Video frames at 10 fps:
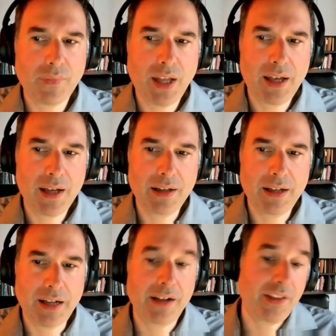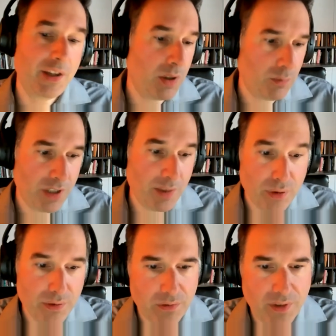And I think one
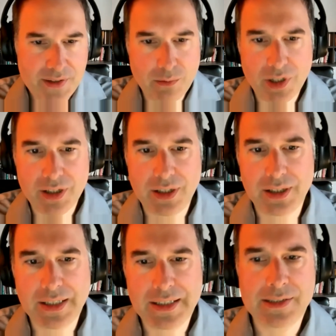important reason why